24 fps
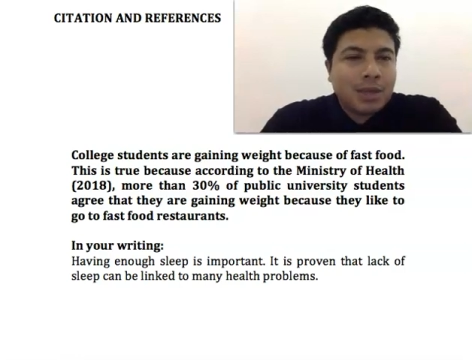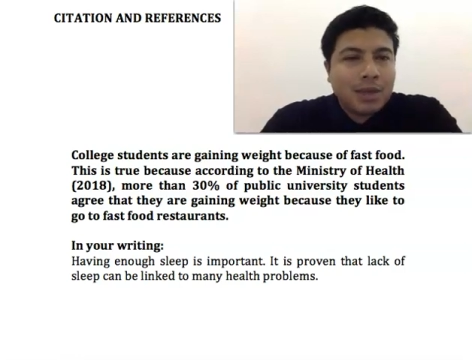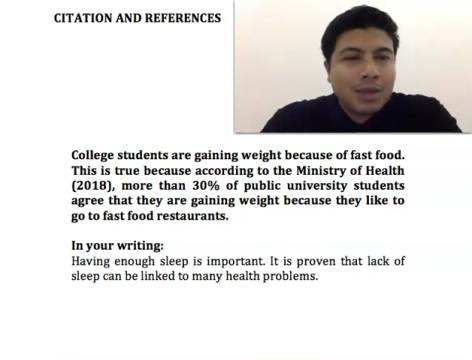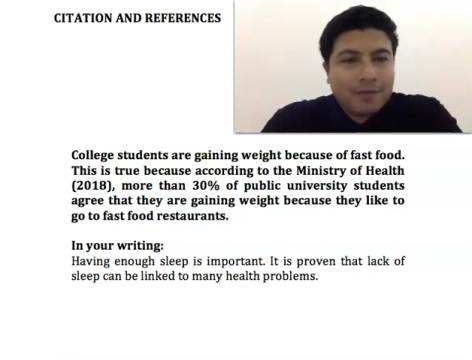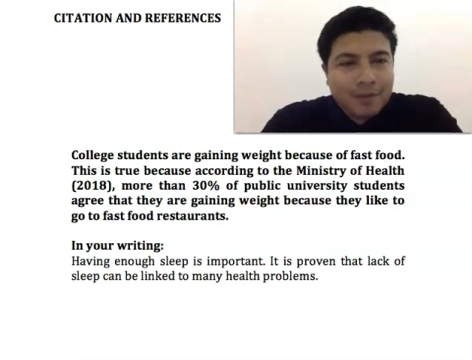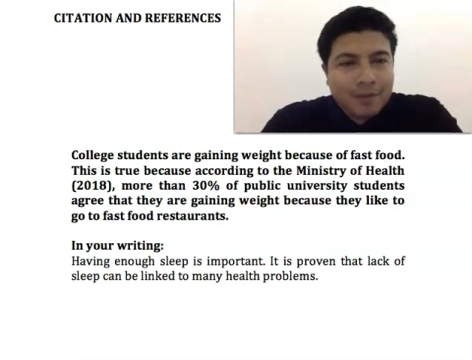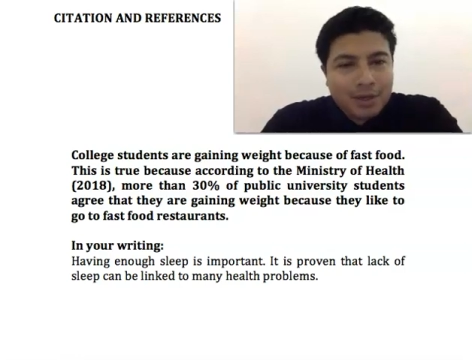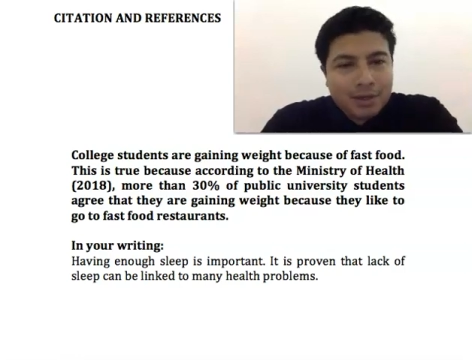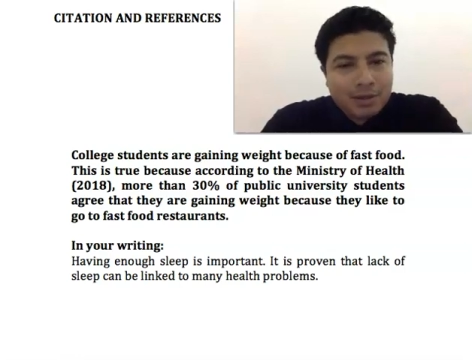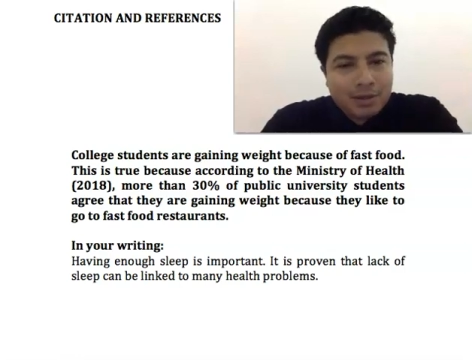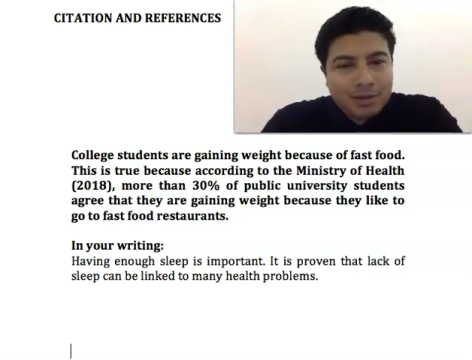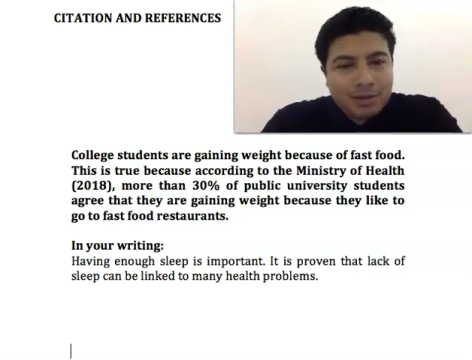
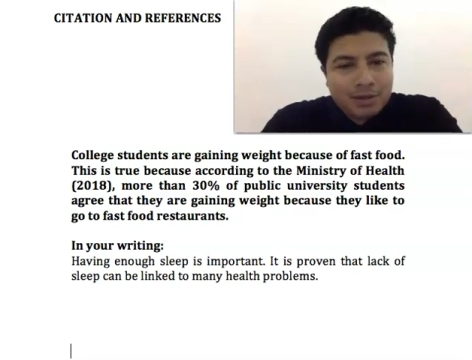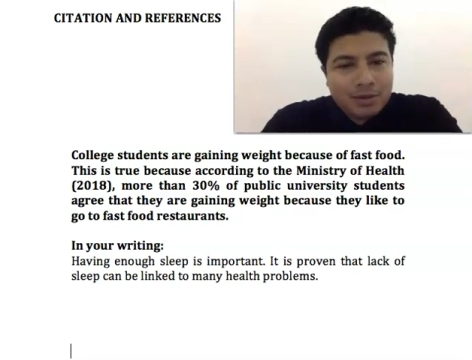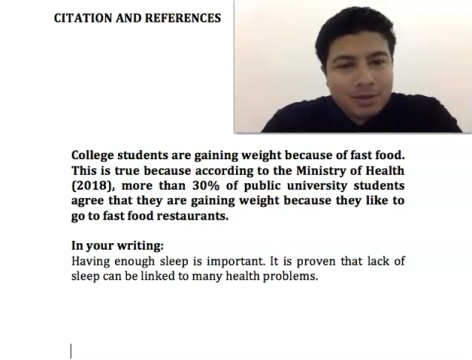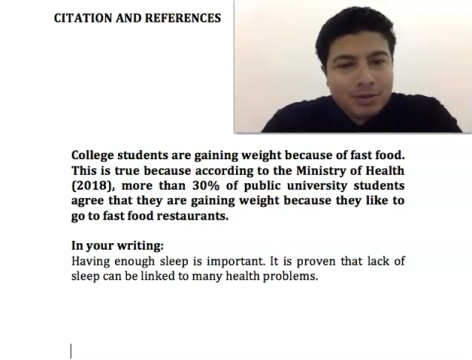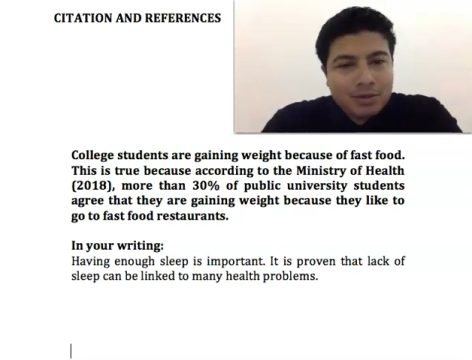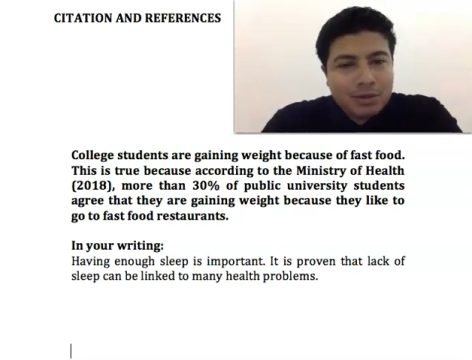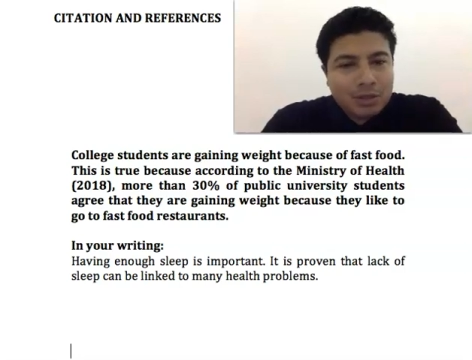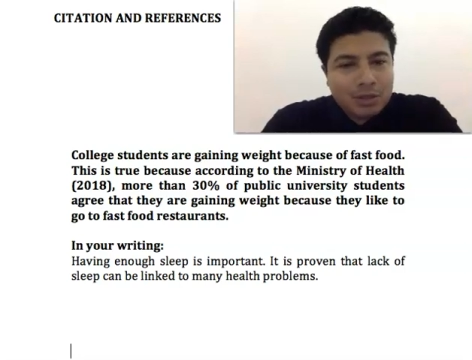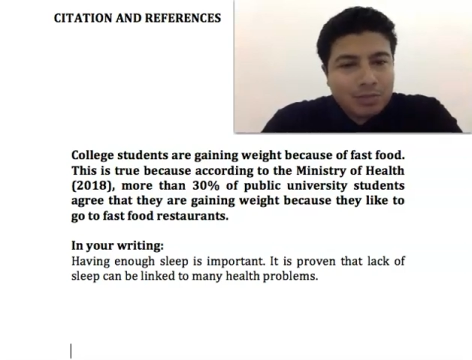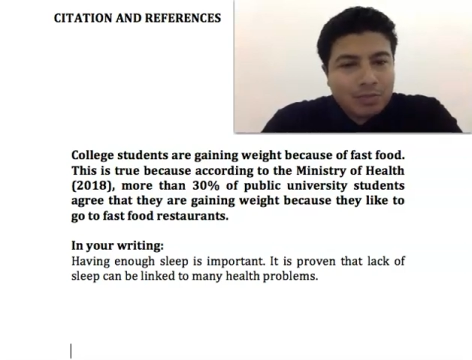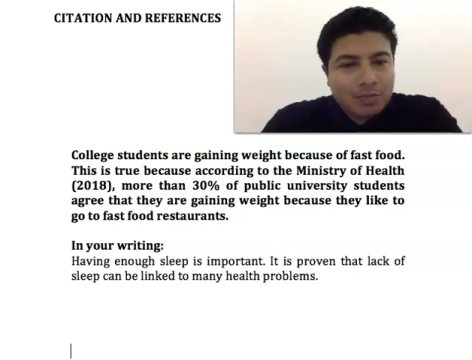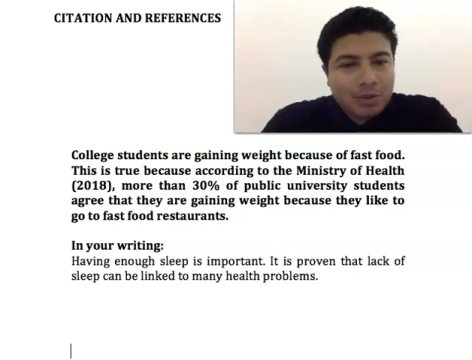evidence to
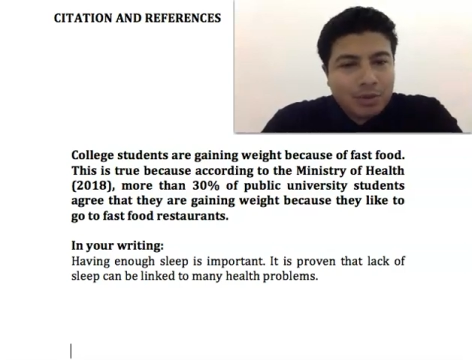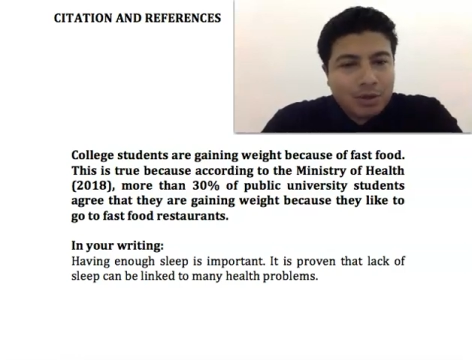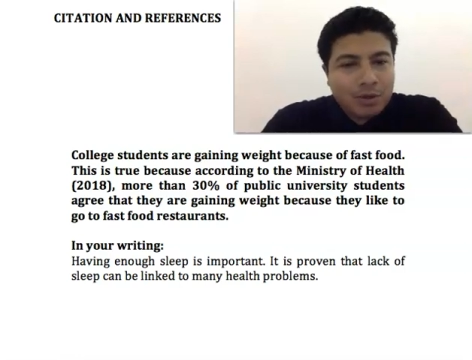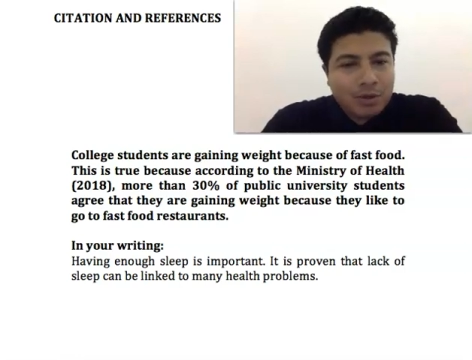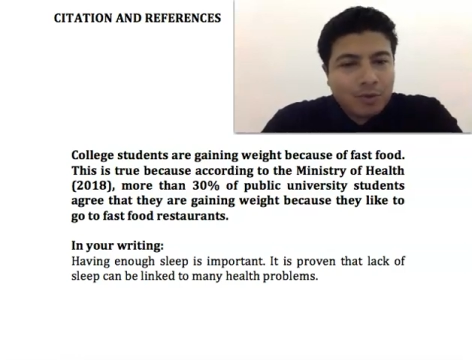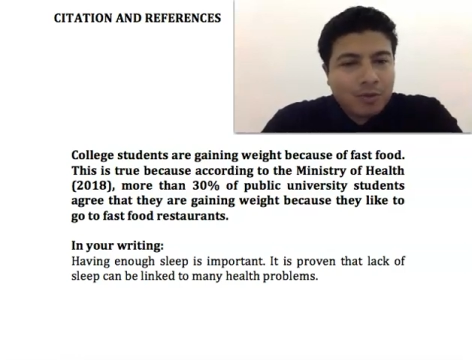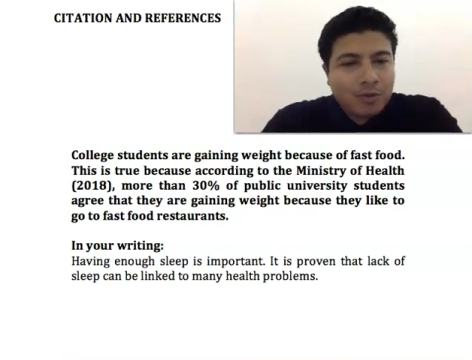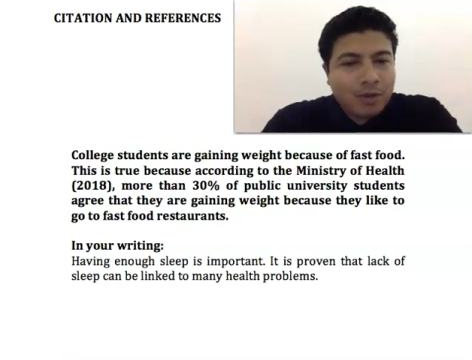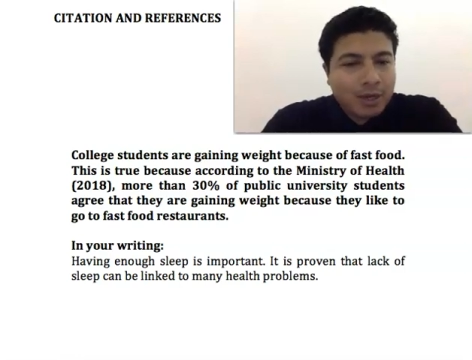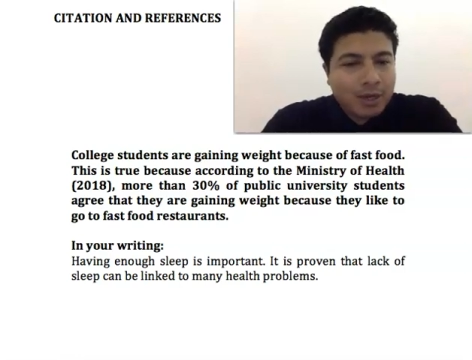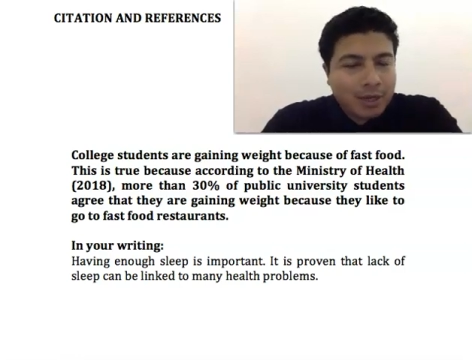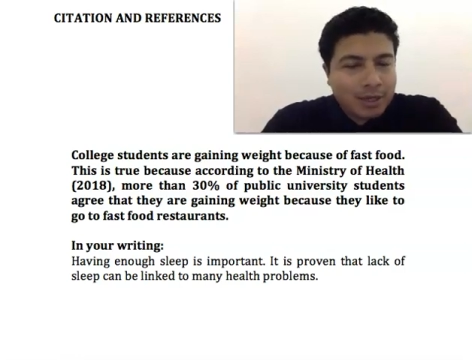
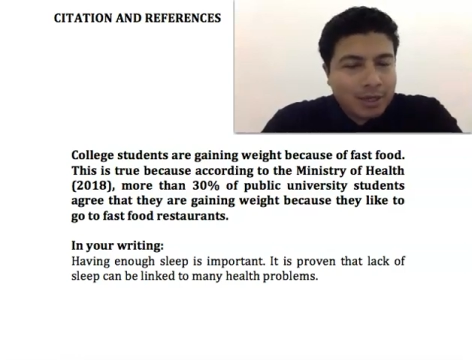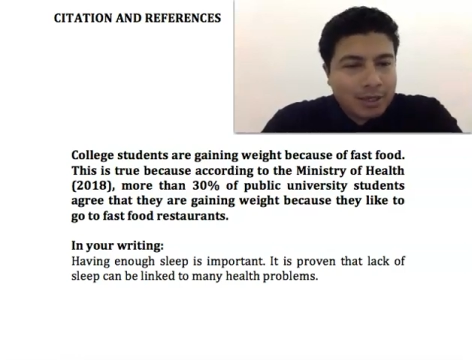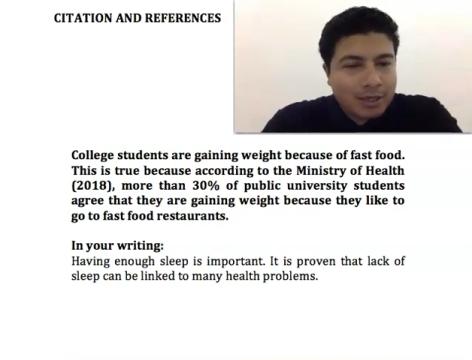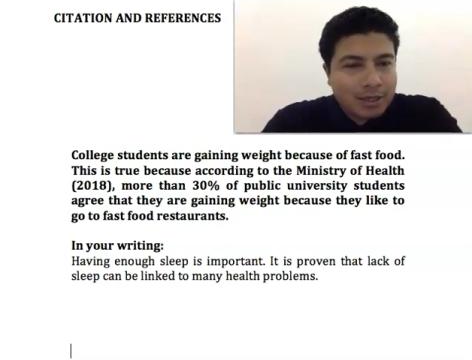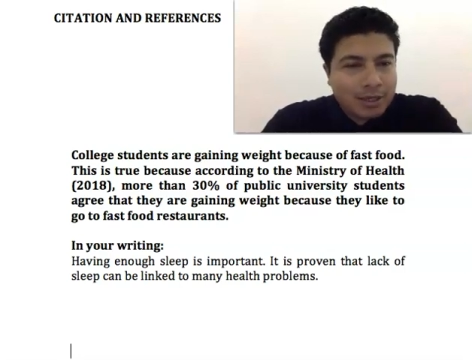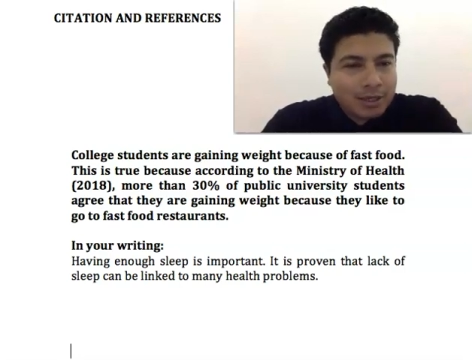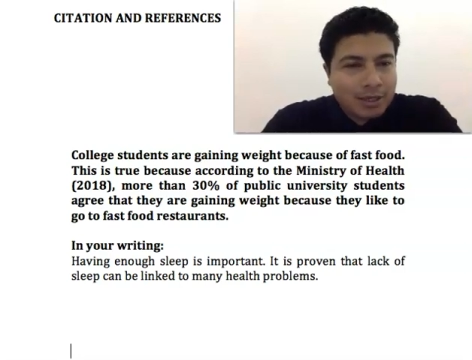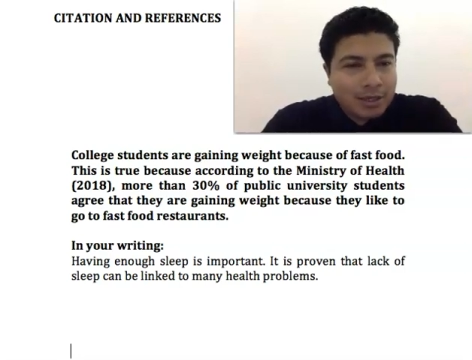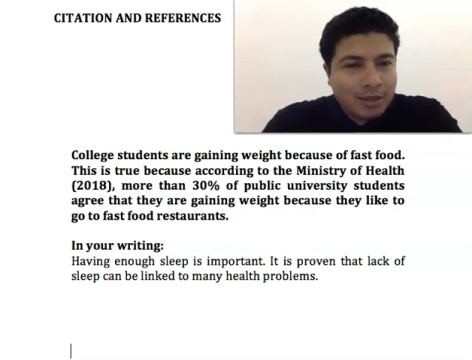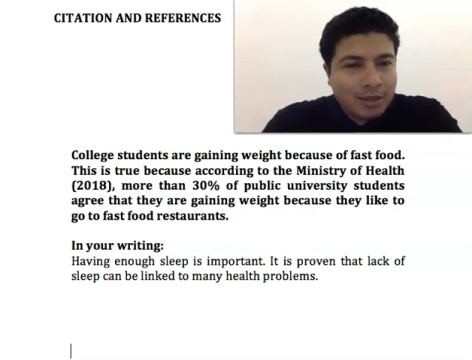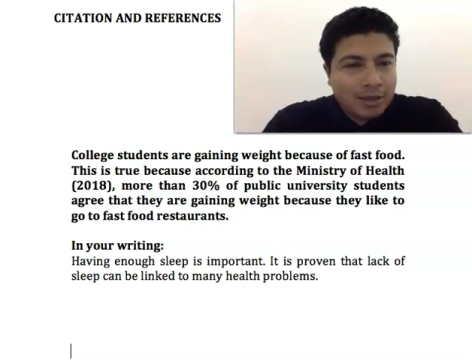support what I say,